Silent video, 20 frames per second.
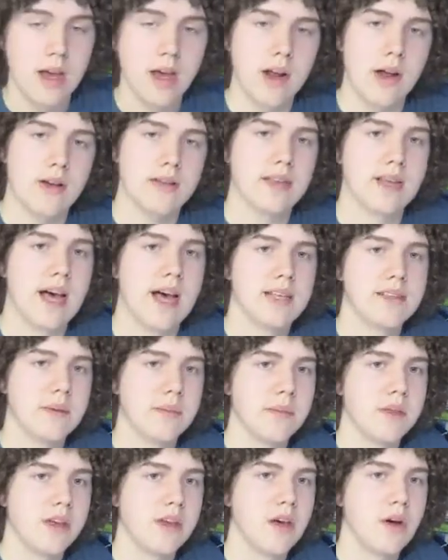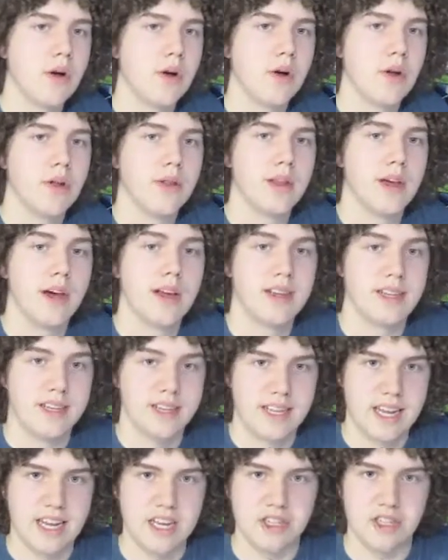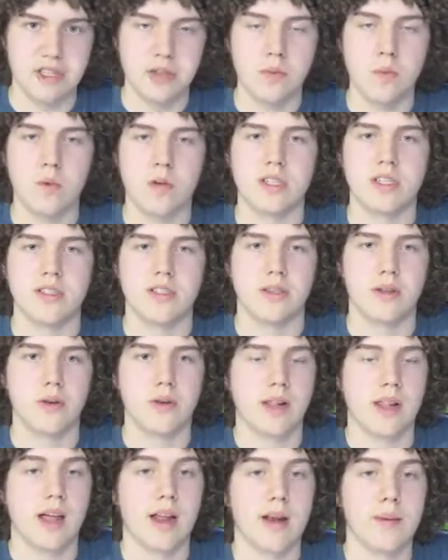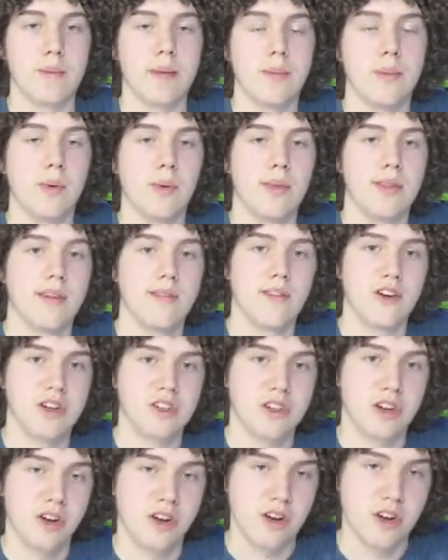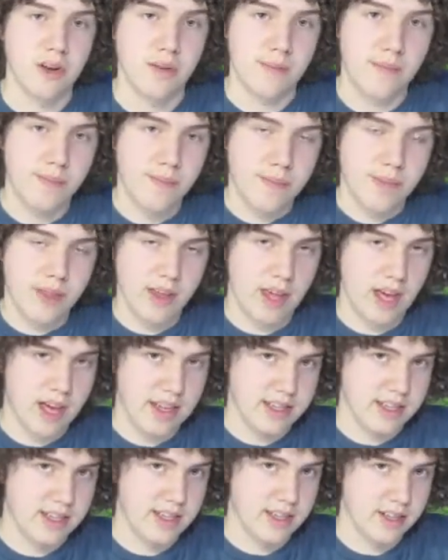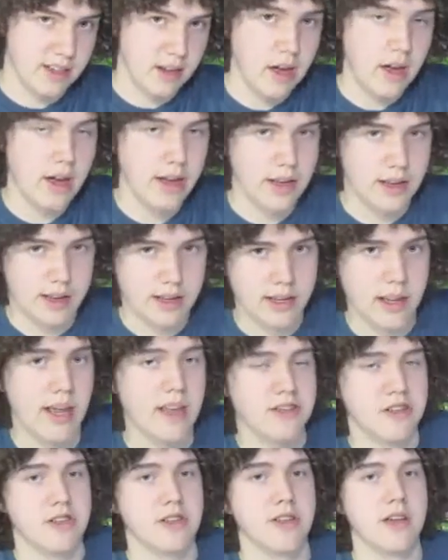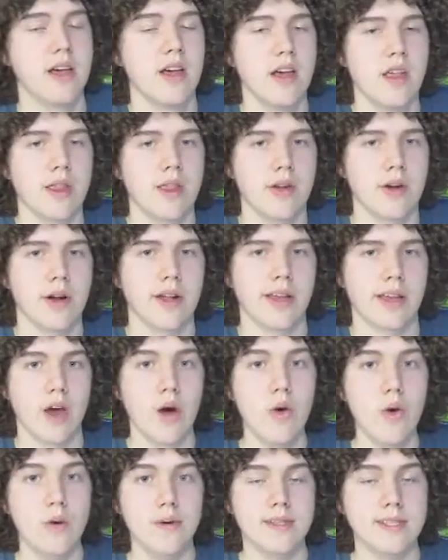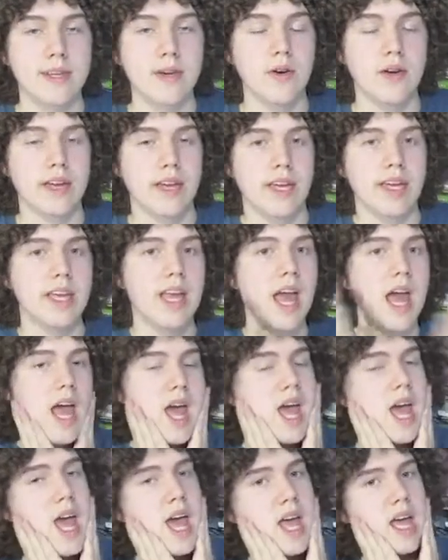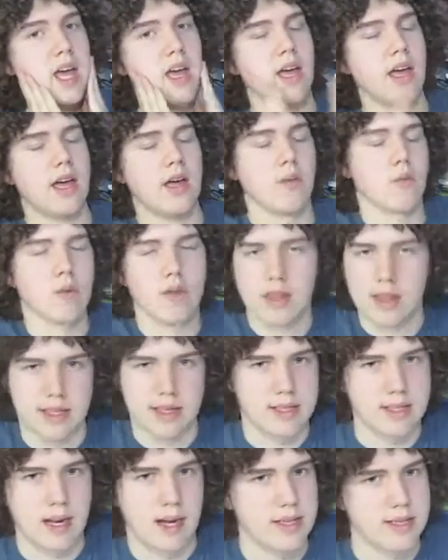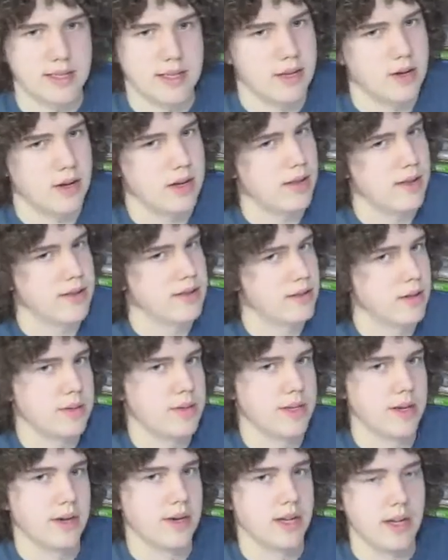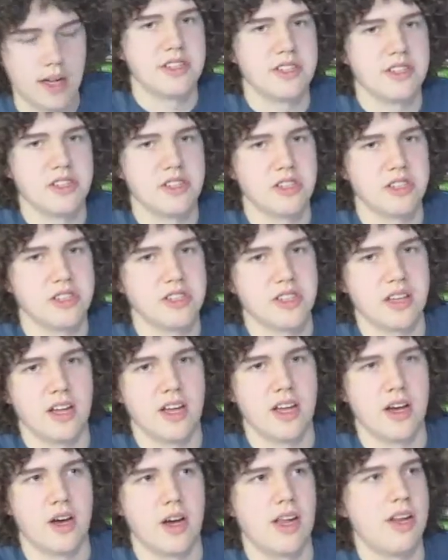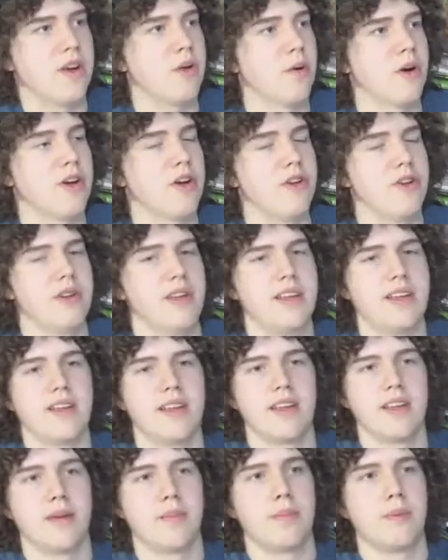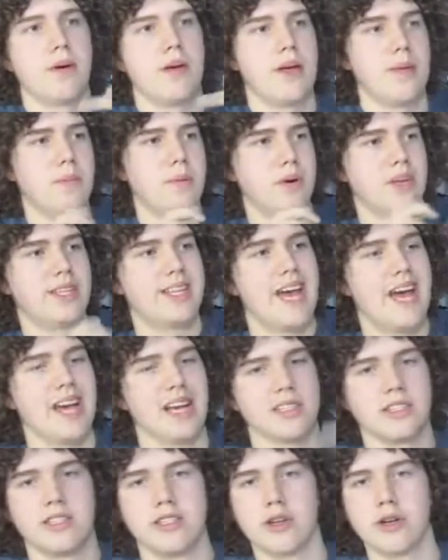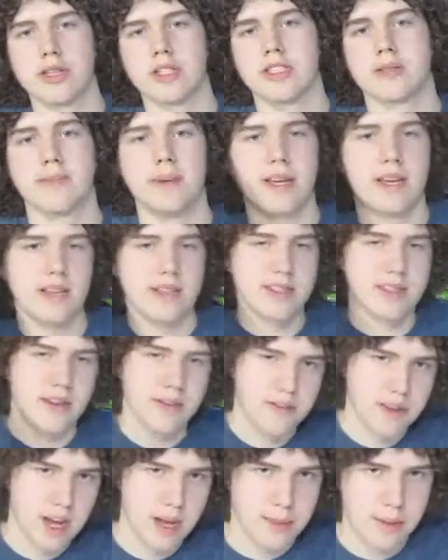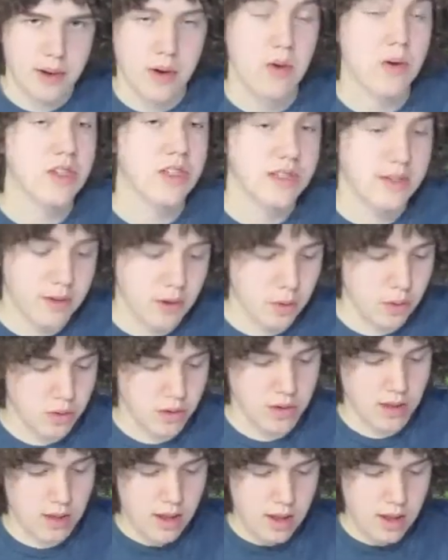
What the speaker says: also has something called dictation, which is new, and a lot of people when they first heard the guy saying, hey, dictation, they're all like, oh, Siri, yay! And really, it's not Siri. There's no Siri. It's just anywhere you need to input text, you can speak instead of typing, which is cool.